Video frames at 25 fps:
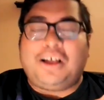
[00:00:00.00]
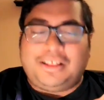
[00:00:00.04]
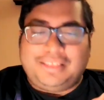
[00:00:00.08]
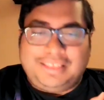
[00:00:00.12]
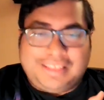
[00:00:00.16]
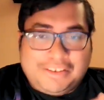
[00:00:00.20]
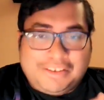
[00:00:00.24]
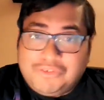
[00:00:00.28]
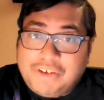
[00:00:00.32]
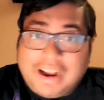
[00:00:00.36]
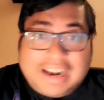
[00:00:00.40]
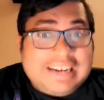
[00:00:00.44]

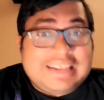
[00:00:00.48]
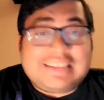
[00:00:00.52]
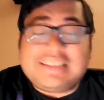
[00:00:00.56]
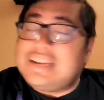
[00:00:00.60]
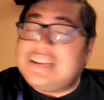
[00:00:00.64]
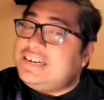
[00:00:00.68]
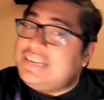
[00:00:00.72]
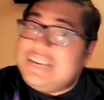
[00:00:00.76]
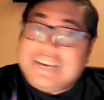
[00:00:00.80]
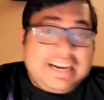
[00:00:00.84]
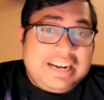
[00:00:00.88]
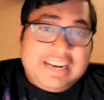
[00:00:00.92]
The
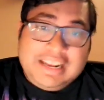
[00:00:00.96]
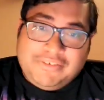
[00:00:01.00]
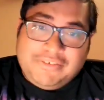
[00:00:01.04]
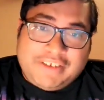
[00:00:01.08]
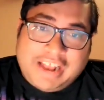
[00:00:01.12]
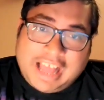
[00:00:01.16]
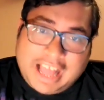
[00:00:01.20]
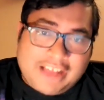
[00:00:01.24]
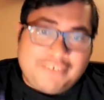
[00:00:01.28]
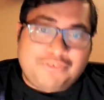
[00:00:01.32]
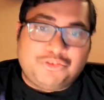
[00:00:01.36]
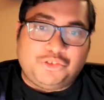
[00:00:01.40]
Afghanistan didn't even
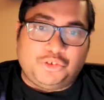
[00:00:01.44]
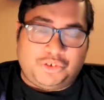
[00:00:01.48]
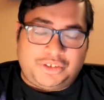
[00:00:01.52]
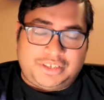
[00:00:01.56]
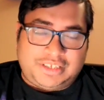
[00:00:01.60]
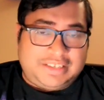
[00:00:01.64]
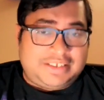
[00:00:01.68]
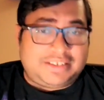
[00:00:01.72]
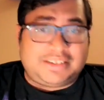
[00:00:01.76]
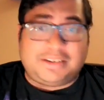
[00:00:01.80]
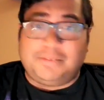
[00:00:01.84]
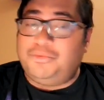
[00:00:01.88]
have those
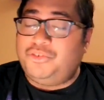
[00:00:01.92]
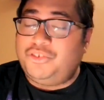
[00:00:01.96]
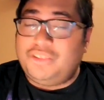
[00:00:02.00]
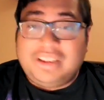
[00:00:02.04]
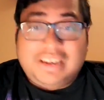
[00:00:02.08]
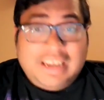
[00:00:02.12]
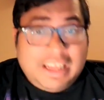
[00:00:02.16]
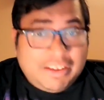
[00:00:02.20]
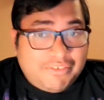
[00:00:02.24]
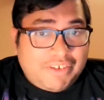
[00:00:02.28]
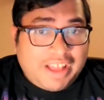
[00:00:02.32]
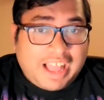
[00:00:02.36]
systems. They
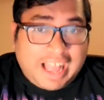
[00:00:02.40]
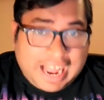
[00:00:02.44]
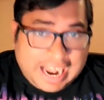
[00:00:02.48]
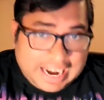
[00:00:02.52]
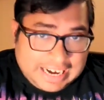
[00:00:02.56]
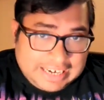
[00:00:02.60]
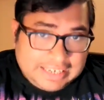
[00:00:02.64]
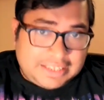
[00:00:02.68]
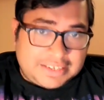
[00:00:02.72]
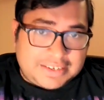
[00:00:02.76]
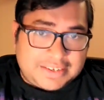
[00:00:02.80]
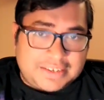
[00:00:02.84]
never
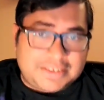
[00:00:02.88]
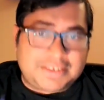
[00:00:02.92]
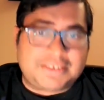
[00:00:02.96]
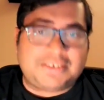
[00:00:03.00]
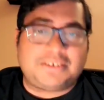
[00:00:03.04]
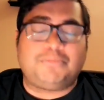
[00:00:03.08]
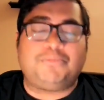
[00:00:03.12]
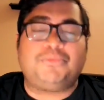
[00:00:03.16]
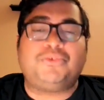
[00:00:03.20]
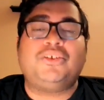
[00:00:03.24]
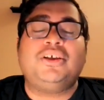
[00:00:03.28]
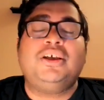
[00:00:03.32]
had the
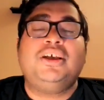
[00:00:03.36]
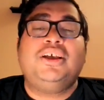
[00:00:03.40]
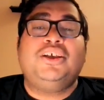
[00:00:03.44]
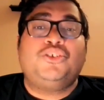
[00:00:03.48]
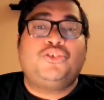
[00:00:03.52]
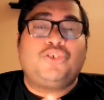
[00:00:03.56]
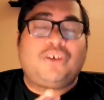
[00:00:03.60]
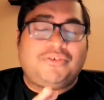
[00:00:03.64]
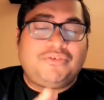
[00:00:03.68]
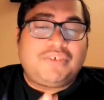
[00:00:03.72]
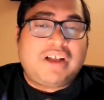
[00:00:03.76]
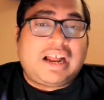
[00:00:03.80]
systems.
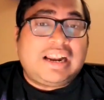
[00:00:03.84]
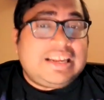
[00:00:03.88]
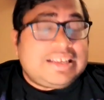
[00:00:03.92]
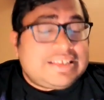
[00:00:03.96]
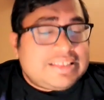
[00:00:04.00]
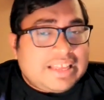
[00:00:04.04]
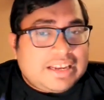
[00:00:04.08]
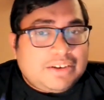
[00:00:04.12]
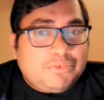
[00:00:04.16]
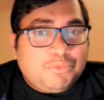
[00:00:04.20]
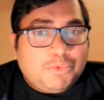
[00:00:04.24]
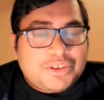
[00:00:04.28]
So
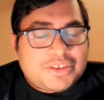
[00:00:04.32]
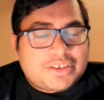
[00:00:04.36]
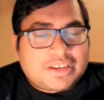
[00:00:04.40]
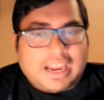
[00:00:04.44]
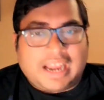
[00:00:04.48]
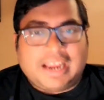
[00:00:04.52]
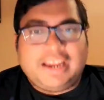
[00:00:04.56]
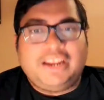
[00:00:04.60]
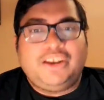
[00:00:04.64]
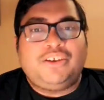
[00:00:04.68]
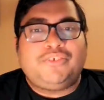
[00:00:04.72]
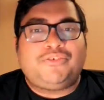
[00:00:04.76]
Afghanistan was
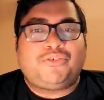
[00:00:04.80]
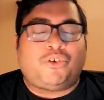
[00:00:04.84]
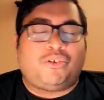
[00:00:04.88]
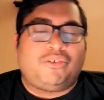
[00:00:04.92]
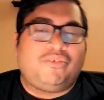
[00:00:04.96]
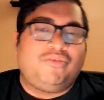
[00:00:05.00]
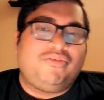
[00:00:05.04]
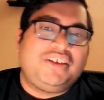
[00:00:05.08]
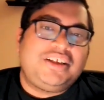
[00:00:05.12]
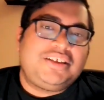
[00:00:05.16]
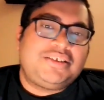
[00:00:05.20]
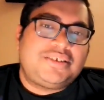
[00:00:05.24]
kind of
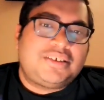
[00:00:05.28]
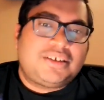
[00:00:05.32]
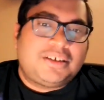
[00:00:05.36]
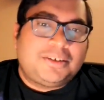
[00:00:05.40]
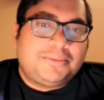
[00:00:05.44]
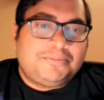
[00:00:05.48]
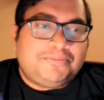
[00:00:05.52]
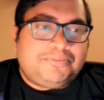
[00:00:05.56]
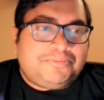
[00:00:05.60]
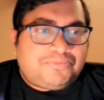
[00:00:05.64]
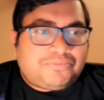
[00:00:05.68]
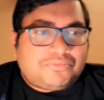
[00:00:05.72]
always a